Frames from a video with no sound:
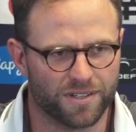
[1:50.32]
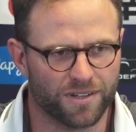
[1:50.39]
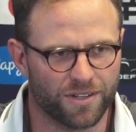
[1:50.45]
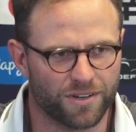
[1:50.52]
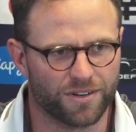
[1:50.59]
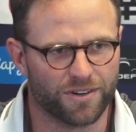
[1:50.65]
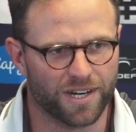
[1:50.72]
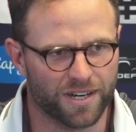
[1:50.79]

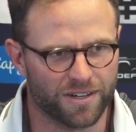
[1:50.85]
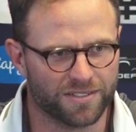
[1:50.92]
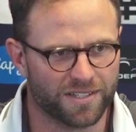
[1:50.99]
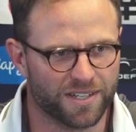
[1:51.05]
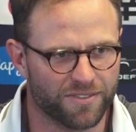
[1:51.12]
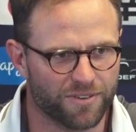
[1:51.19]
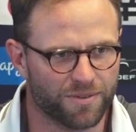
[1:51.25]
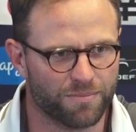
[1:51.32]
longer hours
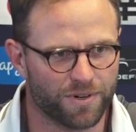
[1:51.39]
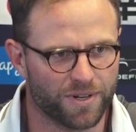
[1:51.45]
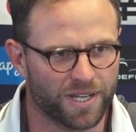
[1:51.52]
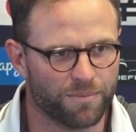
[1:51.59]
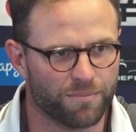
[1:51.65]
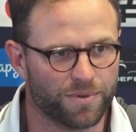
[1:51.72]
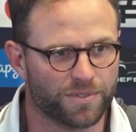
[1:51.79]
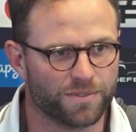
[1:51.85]
than
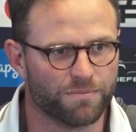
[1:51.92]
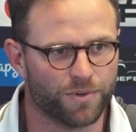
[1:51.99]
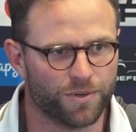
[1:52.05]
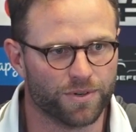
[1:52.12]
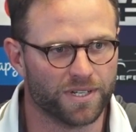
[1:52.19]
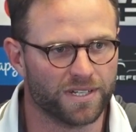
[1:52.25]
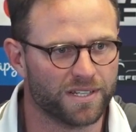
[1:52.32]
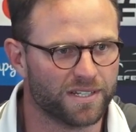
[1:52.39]
everybody and puts
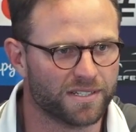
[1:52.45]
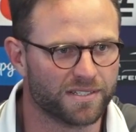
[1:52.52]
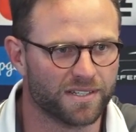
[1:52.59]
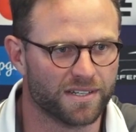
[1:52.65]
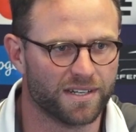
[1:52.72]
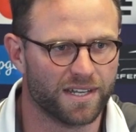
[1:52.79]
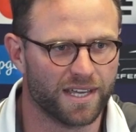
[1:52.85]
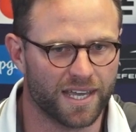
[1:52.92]
more into this
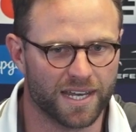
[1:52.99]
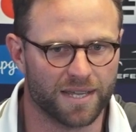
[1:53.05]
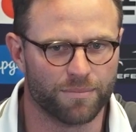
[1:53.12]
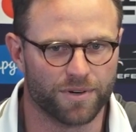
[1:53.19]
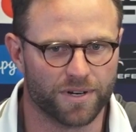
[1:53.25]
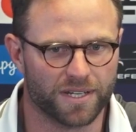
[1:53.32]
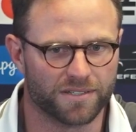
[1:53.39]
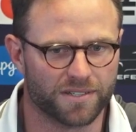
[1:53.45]
than
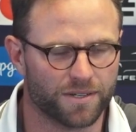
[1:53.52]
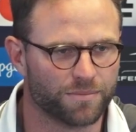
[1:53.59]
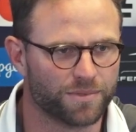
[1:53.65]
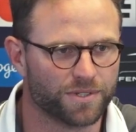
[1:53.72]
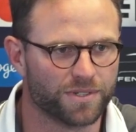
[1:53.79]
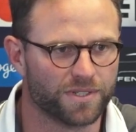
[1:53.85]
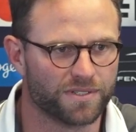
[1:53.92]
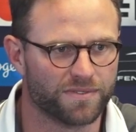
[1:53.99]
anybody. So I'm
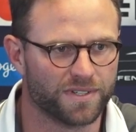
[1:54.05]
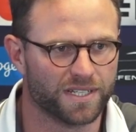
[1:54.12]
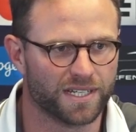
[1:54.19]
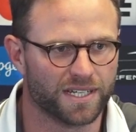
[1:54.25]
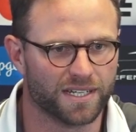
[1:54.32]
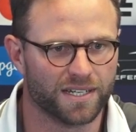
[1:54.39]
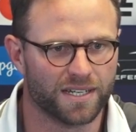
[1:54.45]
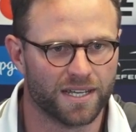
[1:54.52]
sure he's
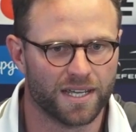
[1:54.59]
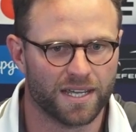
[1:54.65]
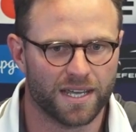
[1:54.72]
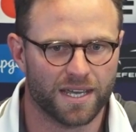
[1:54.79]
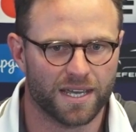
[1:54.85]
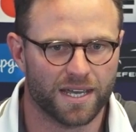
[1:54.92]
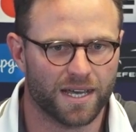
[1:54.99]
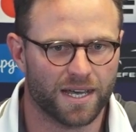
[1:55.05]
feeling it.
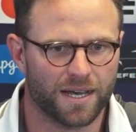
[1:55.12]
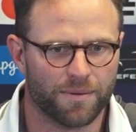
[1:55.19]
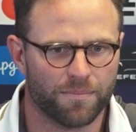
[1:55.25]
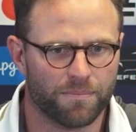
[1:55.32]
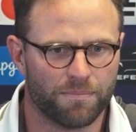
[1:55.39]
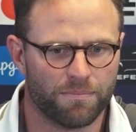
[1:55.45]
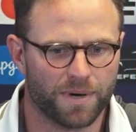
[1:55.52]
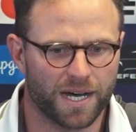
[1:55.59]

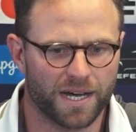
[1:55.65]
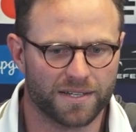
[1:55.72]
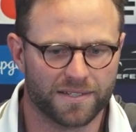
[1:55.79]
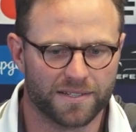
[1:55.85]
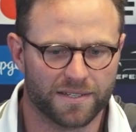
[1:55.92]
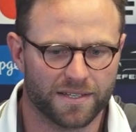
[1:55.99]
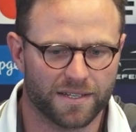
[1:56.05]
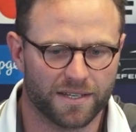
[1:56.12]

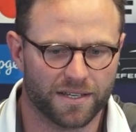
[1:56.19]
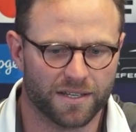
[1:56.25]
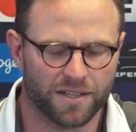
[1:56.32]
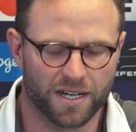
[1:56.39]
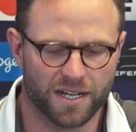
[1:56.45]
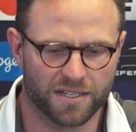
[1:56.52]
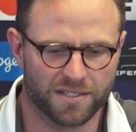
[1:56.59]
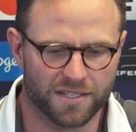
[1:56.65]
But
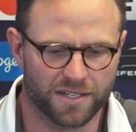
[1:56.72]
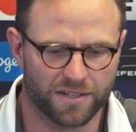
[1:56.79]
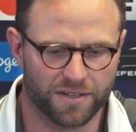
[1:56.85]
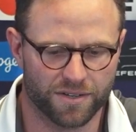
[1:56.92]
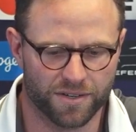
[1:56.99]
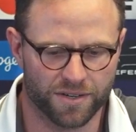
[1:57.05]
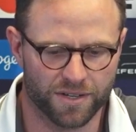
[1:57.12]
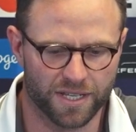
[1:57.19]
like I
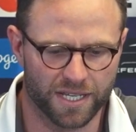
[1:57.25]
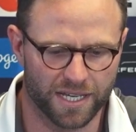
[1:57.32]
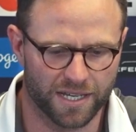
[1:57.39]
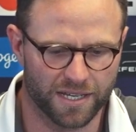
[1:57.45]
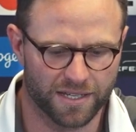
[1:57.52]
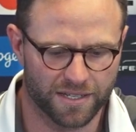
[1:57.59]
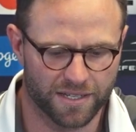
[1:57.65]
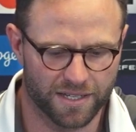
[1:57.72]
said
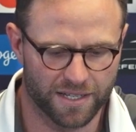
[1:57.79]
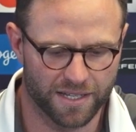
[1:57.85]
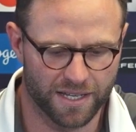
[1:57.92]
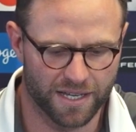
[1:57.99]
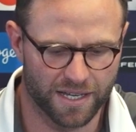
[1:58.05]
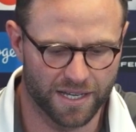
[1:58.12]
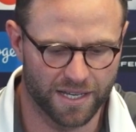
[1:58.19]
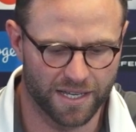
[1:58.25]
earlier,
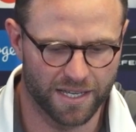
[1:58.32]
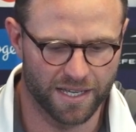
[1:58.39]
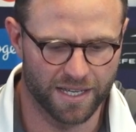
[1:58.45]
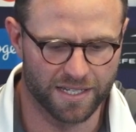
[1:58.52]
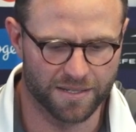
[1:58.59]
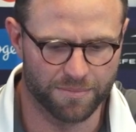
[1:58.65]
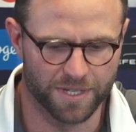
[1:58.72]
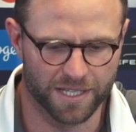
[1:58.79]

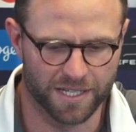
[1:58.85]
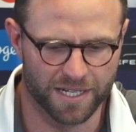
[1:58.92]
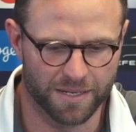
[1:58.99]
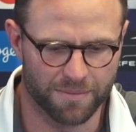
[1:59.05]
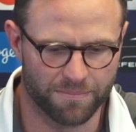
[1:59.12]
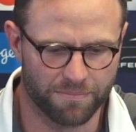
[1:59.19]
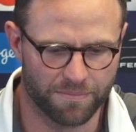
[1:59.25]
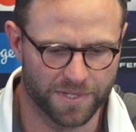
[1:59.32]
his
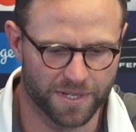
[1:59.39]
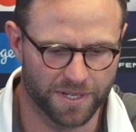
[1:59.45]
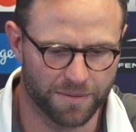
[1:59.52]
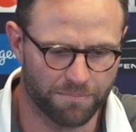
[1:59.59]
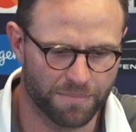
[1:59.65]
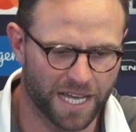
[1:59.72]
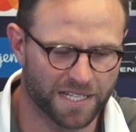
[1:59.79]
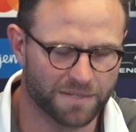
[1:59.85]
ability
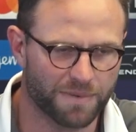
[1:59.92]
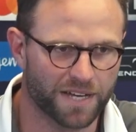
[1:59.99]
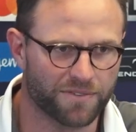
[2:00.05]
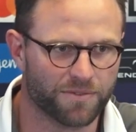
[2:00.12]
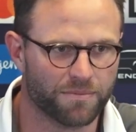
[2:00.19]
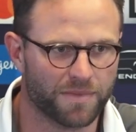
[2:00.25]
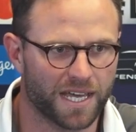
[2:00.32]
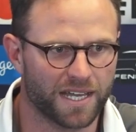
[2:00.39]
to bounce back
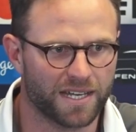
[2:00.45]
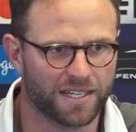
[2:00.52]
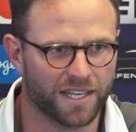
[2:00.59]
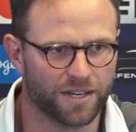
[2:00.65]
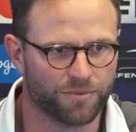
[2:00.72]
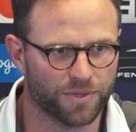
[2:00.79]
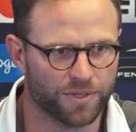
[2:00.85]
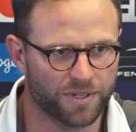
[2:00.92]
from that,
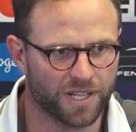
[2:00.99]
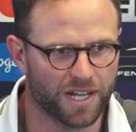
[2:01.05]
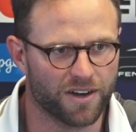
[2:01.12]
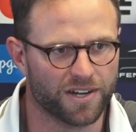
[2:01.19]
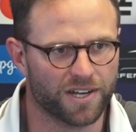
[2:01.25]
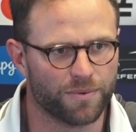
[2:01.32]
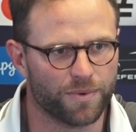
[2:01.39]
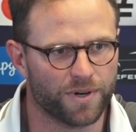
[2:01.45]
get real
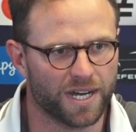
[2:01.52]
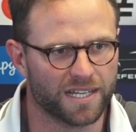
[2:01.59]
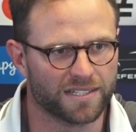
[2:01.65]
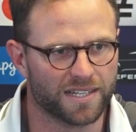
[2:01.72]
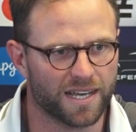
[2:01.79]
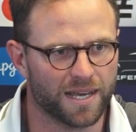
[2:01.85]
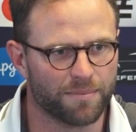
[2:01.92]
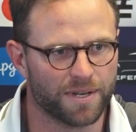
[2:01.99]
clarity on what
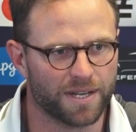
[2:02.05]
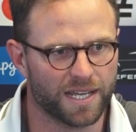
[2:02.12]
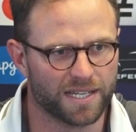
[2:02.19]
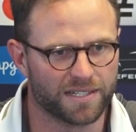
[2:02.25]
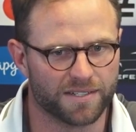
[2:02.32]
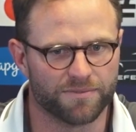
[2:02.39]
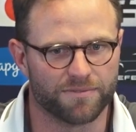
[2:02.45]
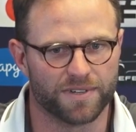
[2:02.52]
has to happen
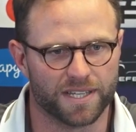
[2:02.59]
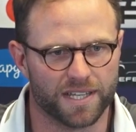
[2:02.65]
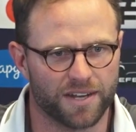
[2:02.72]
next, and feed